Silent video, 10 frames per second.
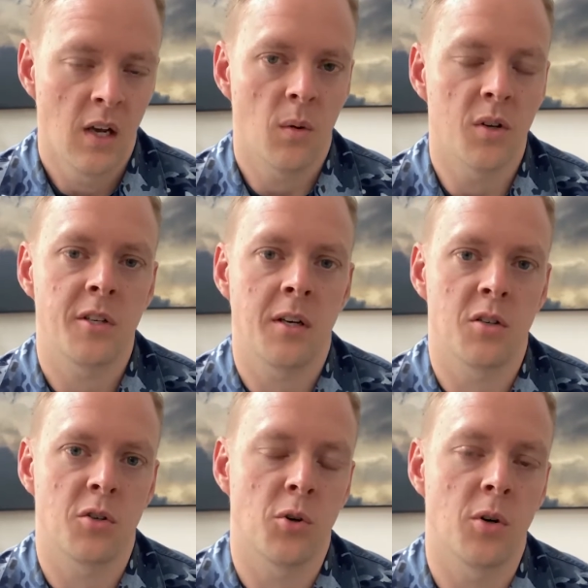which she
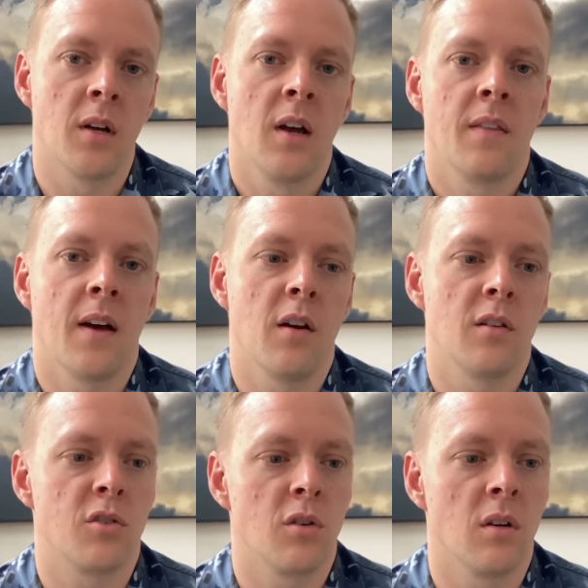ensured that her
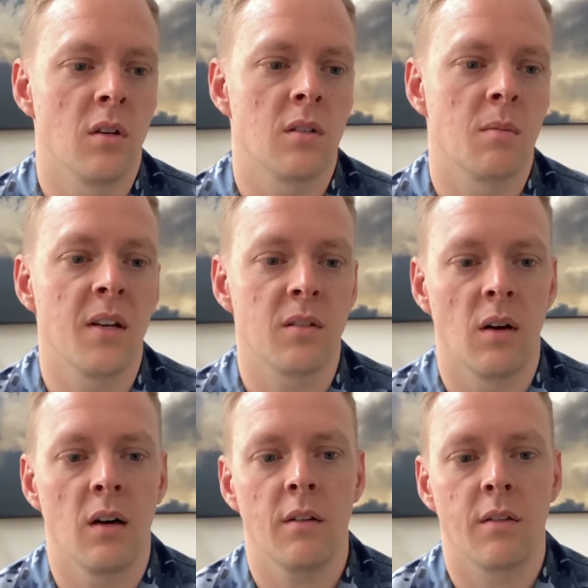students' mental
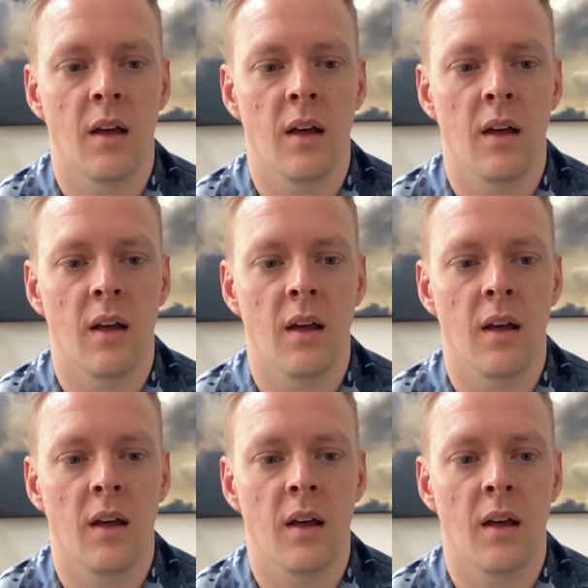health